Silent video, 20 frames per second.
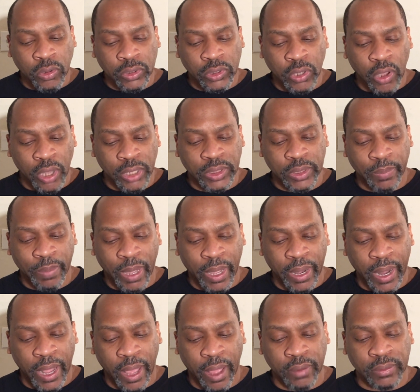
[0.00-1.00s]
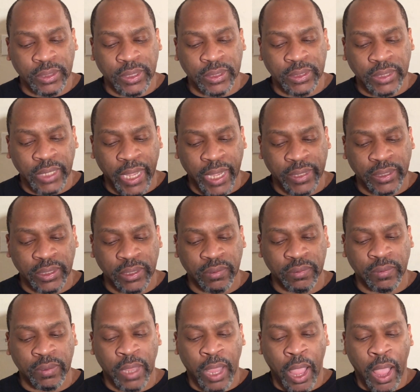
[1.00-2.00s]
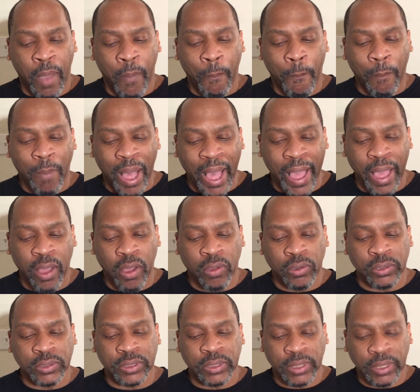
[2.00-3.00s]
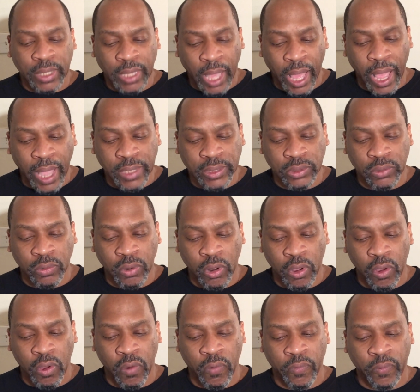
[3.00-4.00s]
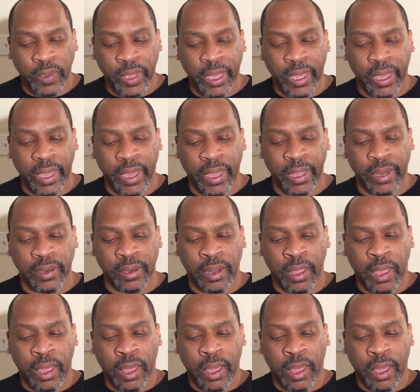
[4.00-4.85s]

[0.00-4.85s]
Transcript: talks about how Detectives Miles Cosgrove and